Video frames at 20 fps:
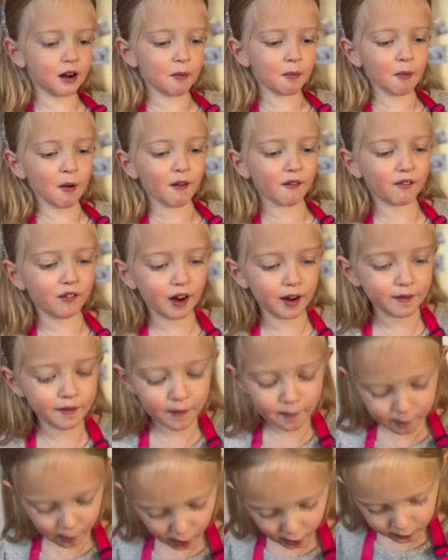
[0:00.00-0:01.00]
My favorite
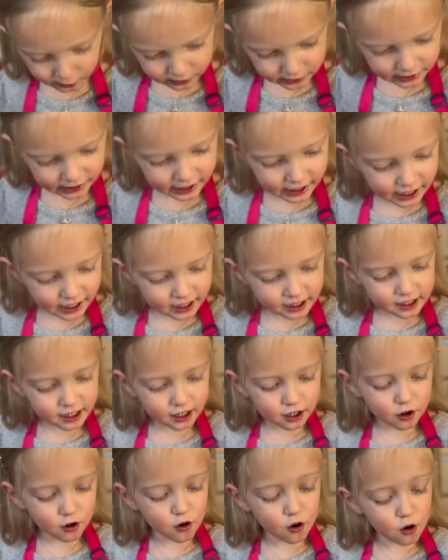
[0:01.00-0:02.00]
part, candy
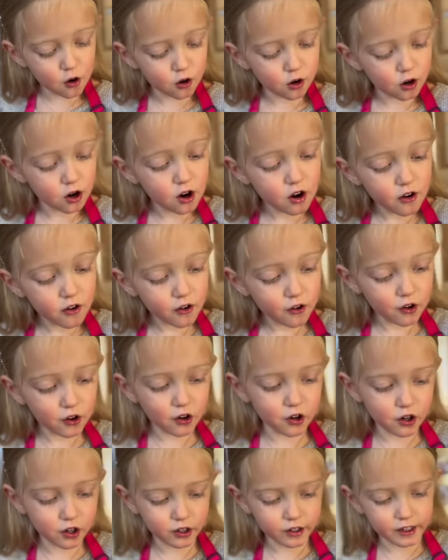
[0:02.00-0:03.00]
corn.
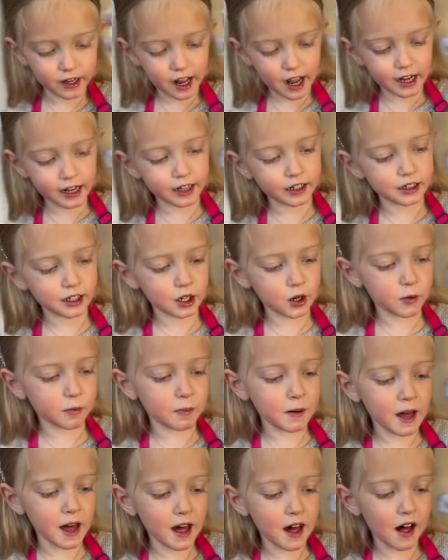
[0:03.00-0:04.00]
Add a little
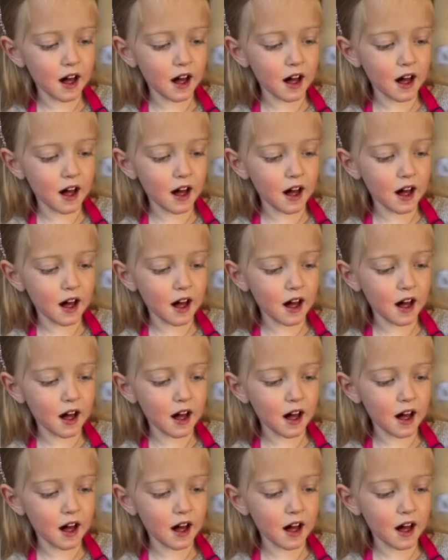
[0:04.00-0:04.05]
bit.